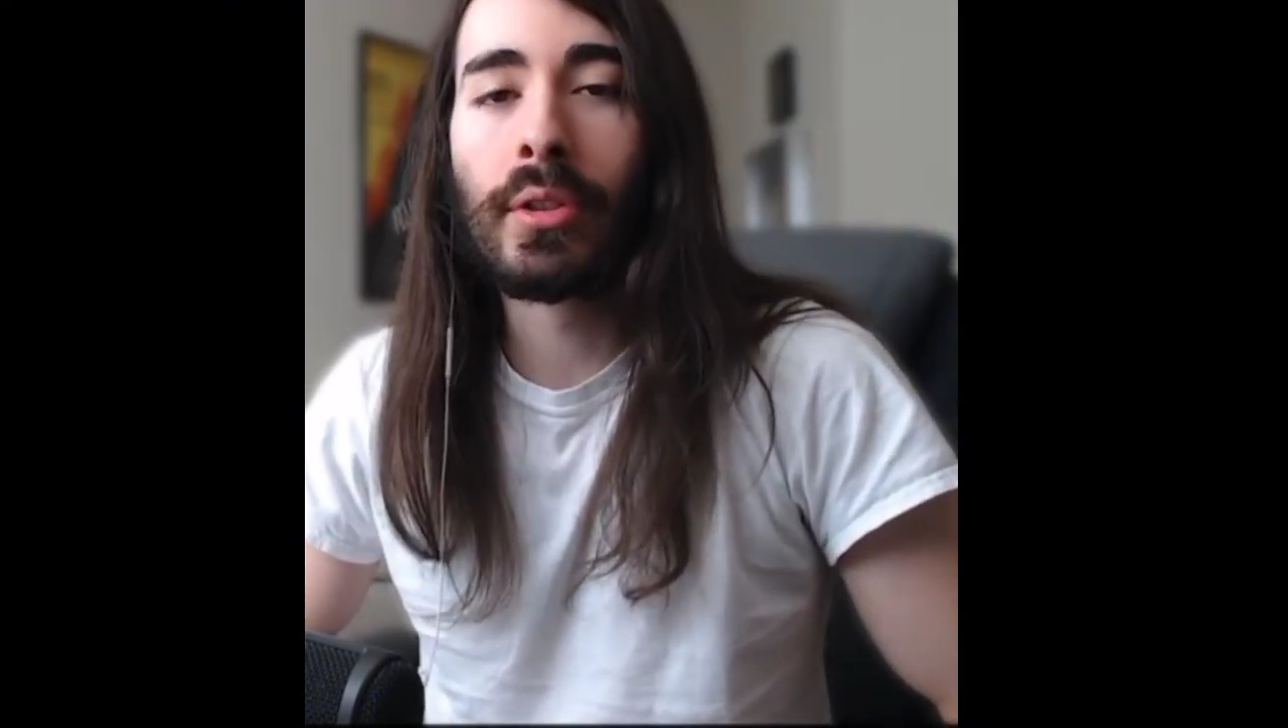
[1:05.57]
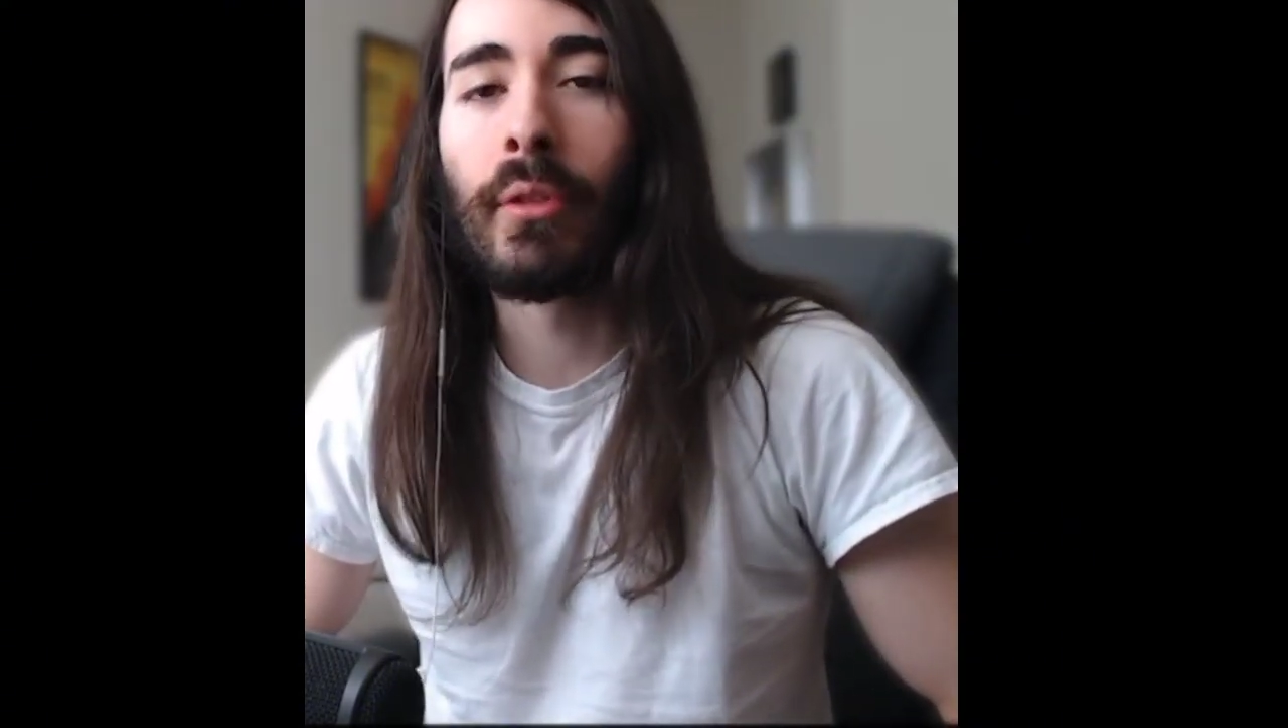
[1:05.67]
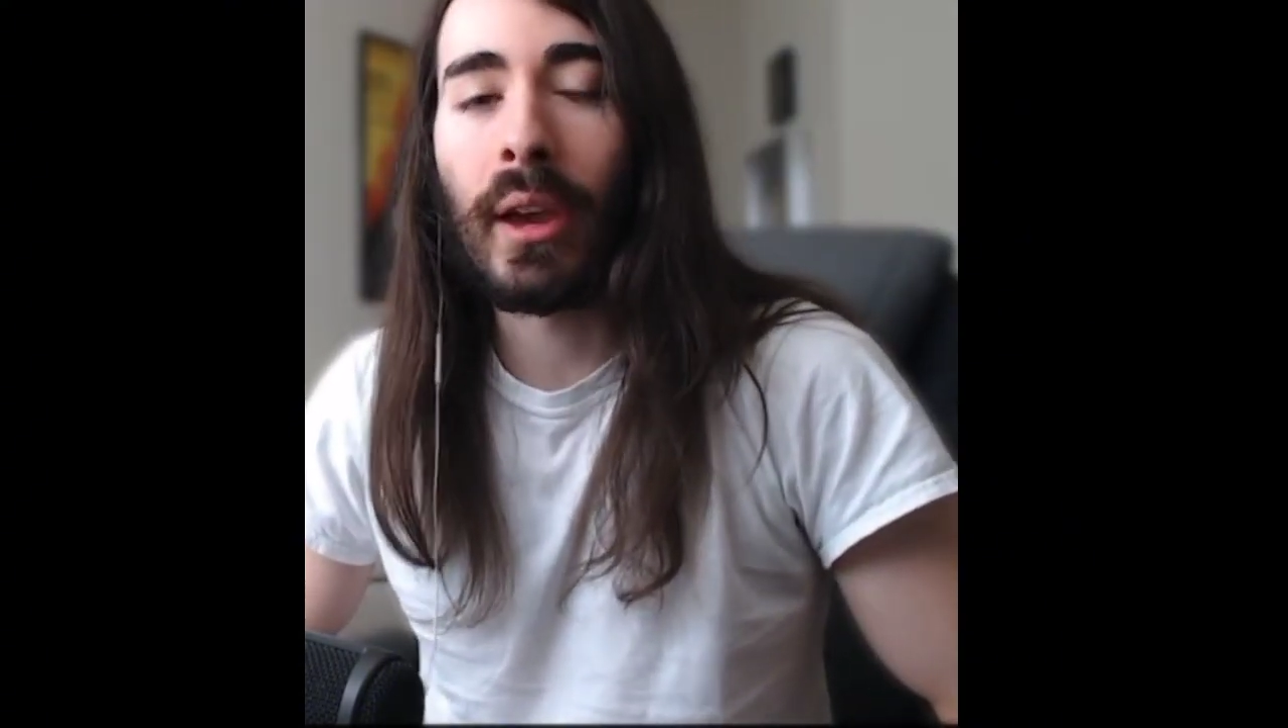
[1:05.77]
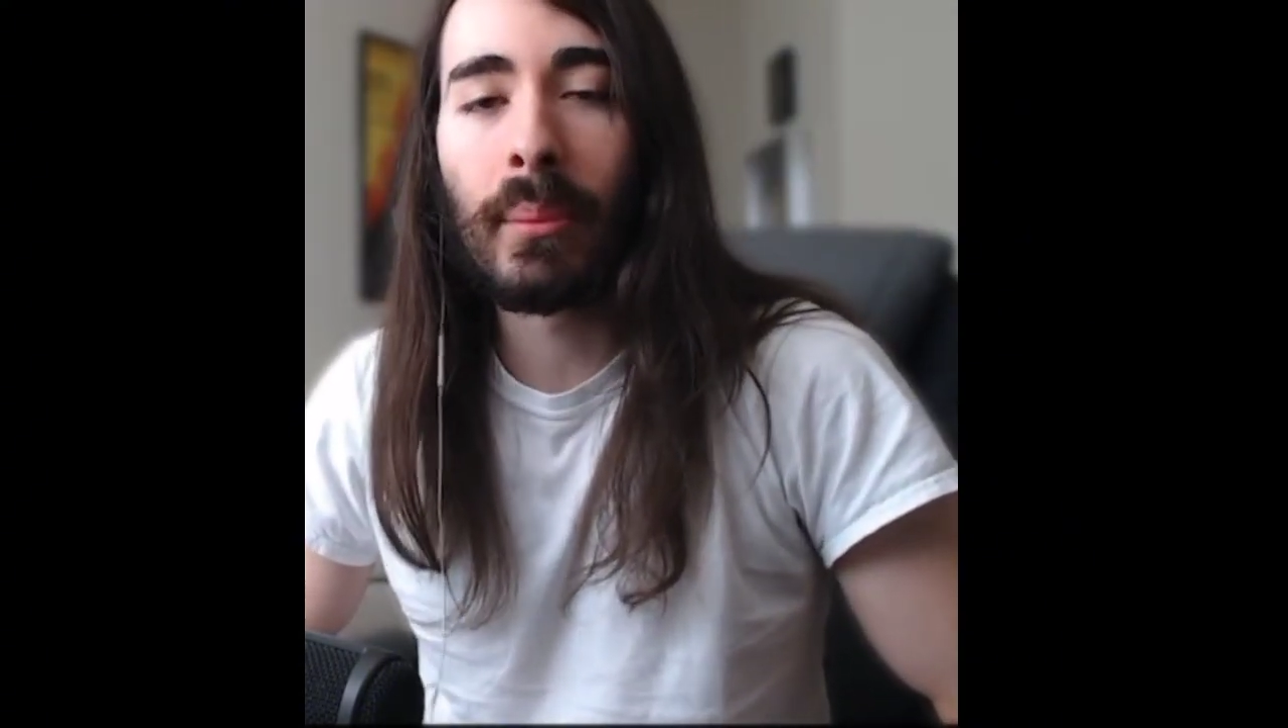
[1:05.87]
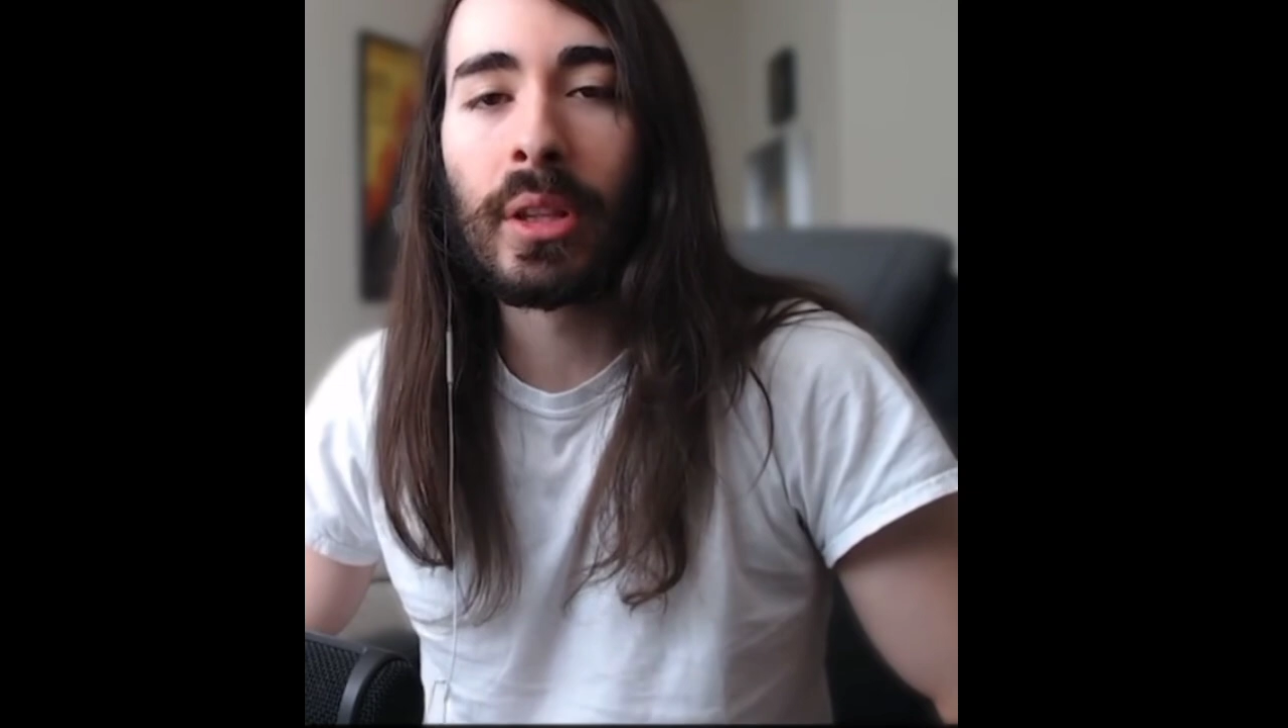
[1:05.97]
a
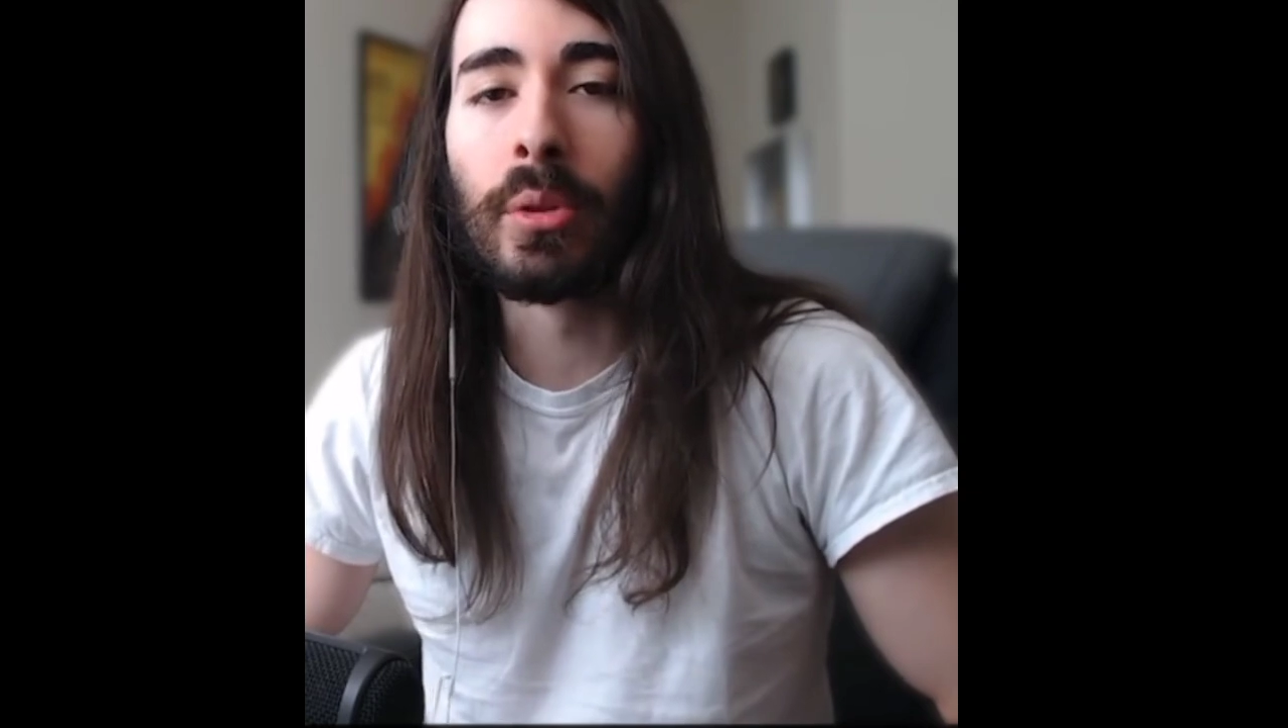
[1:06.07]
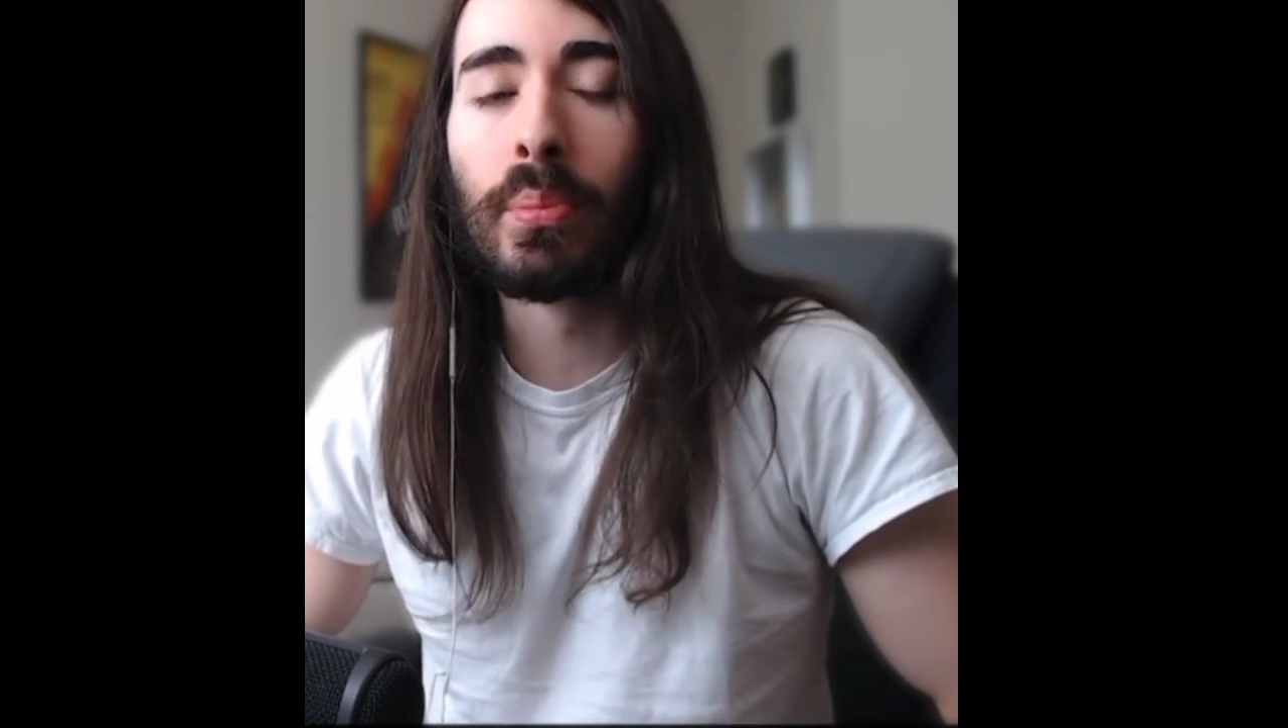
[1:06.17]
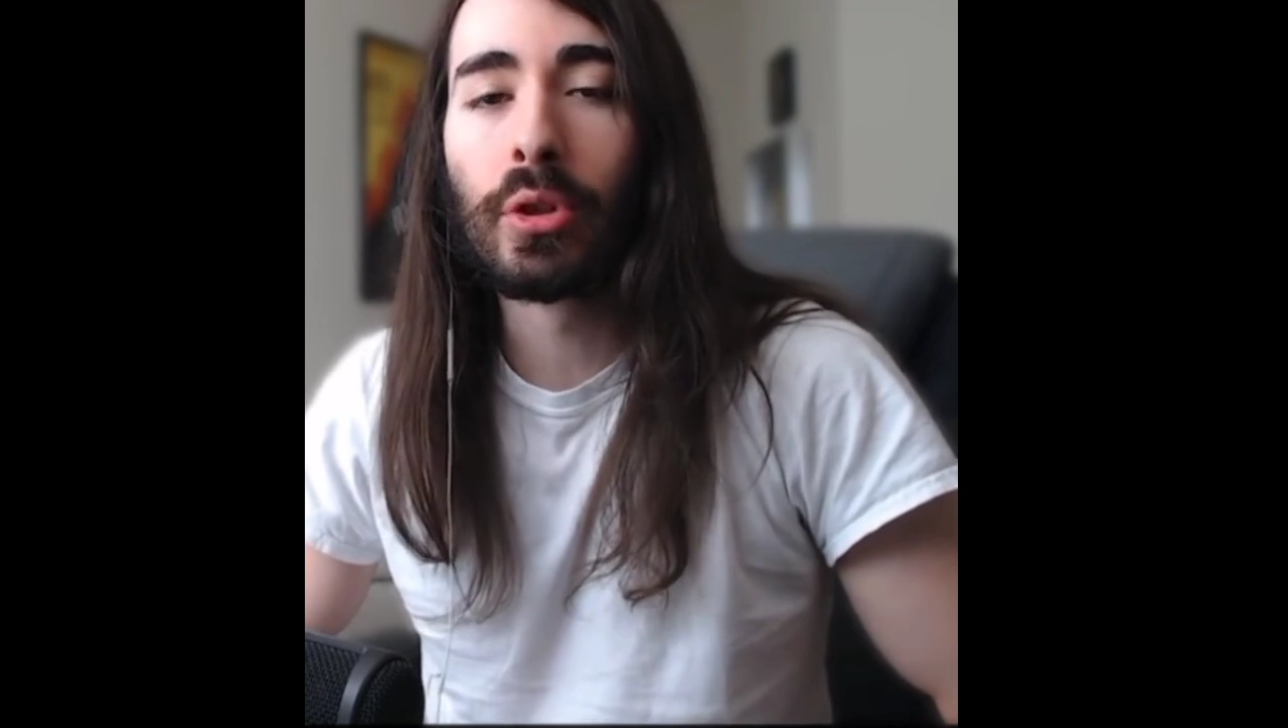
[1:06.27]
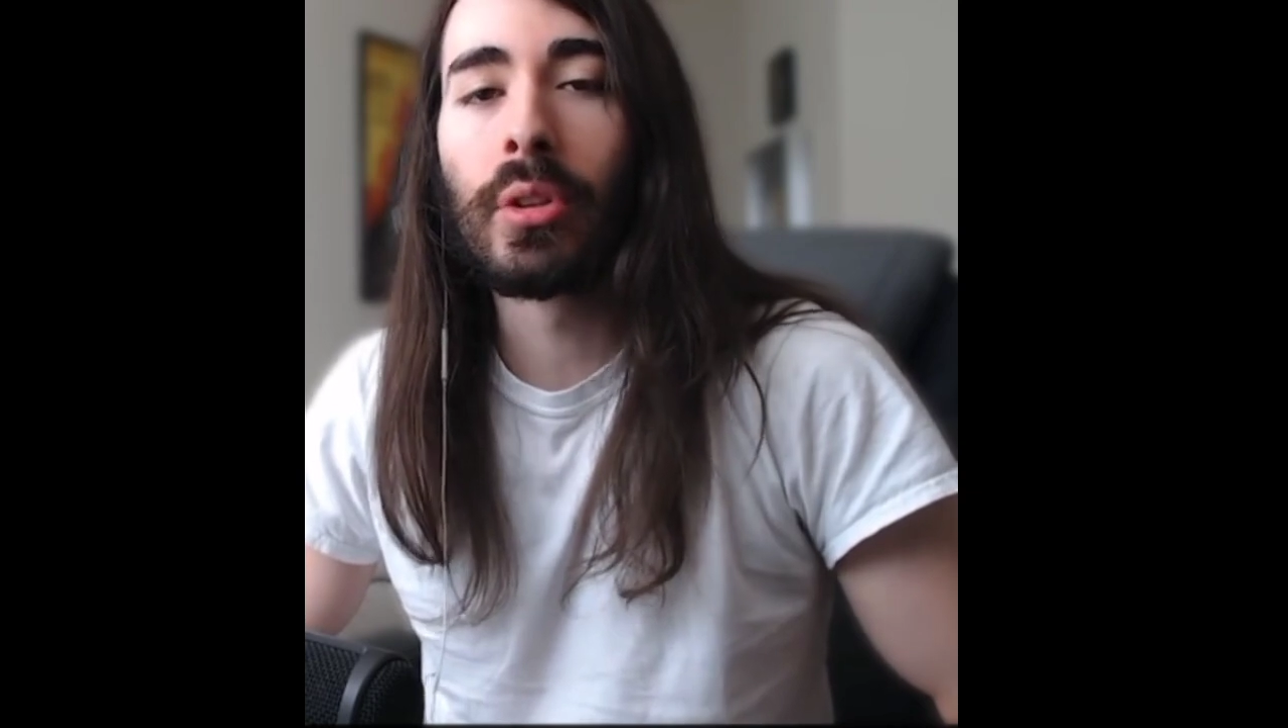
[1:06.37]
family with butcher